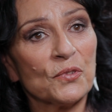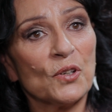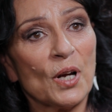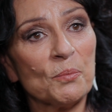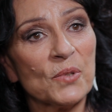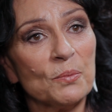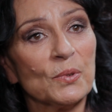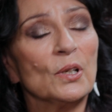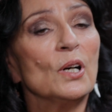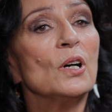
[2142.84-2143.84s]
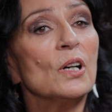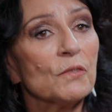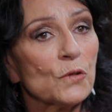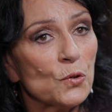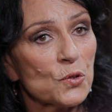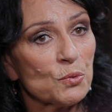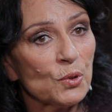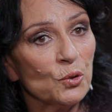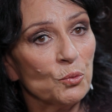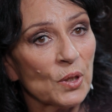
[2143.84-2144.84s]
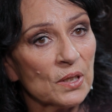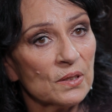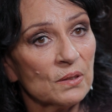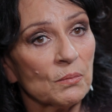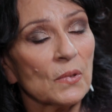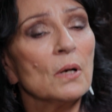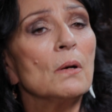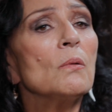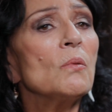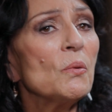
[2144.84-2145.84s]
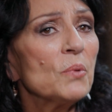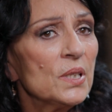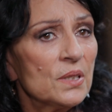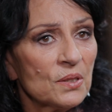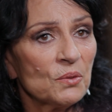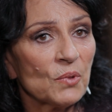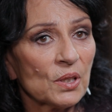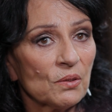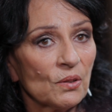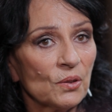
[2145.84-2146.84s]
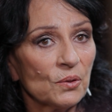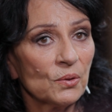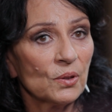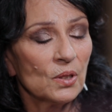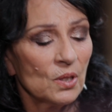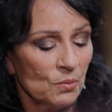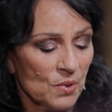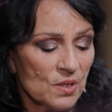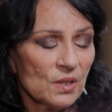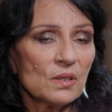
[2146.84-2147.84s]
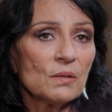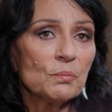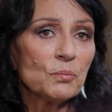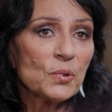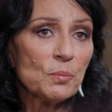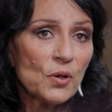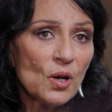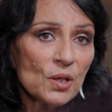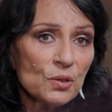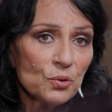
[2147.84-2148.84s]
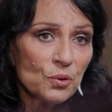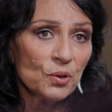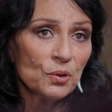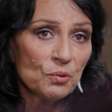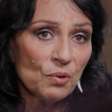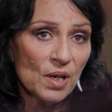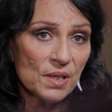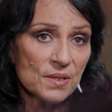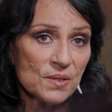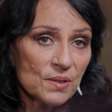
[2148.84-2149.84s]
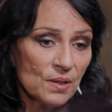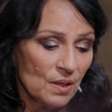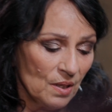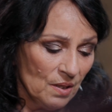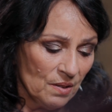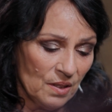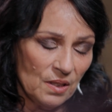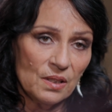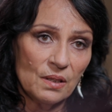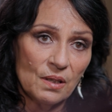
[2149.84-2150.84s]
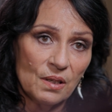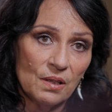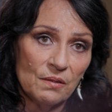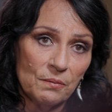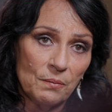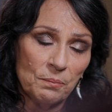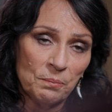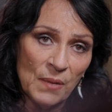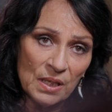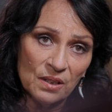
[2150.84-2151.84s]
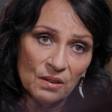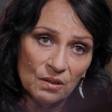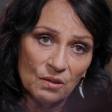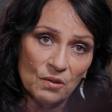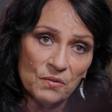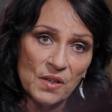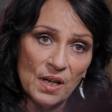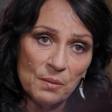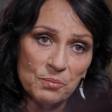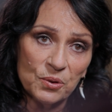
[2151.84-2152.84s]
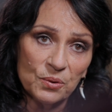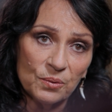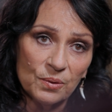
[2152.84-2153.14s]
for our people. Of course we all wanted them. What we didn't want, though, was that the proprietorial rights, the mana of the hapu,